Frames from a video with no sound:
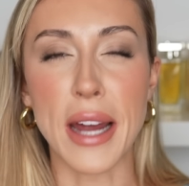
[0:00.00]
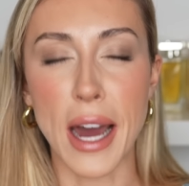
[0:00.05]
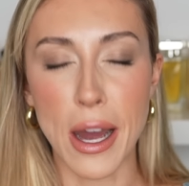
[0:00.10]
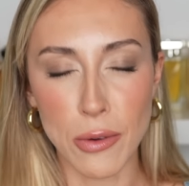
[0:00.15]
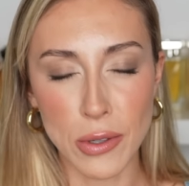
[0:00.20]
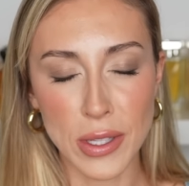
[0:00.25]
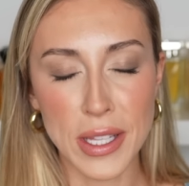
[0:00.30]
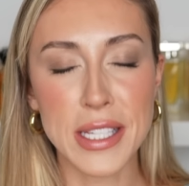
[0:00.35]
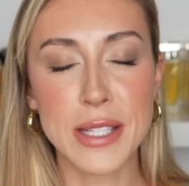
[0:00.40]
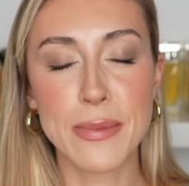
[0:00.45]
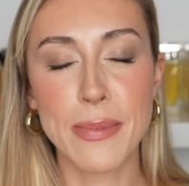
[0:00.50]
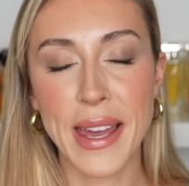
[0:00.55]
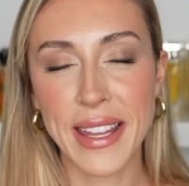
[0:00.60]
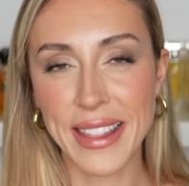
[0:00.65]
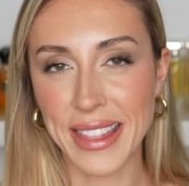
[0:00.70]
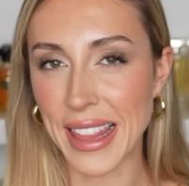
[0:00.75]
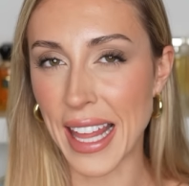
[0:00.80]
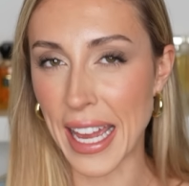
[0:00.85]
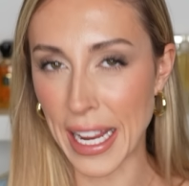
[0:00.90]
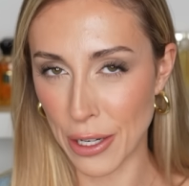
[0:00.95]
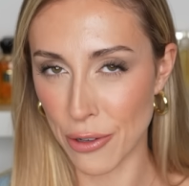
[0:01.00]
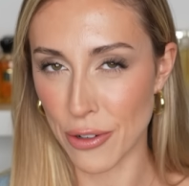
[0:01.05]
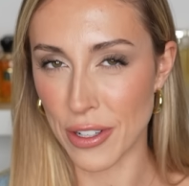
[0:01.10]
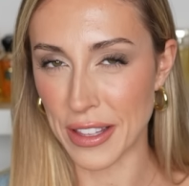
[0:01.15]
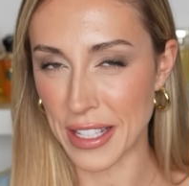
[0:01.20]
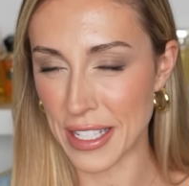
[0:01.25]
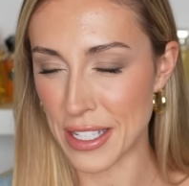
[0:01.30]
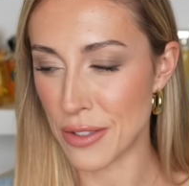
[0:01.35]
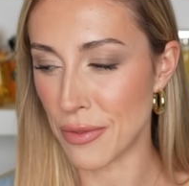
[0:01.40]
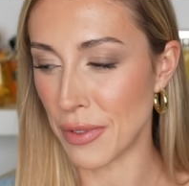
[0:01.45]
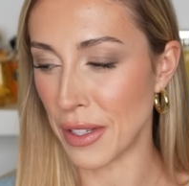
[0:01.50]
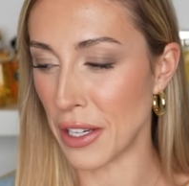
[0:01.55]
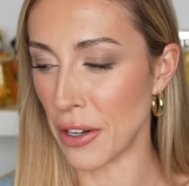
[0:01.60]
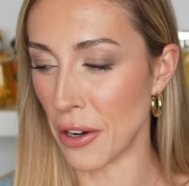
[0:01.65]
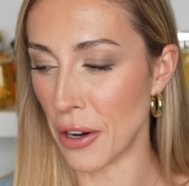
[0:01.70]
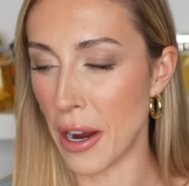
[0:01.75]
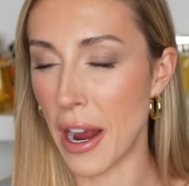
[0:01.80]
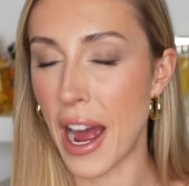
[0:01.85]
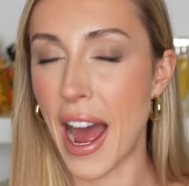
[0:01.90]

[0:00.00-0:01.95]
I will explain later in this video.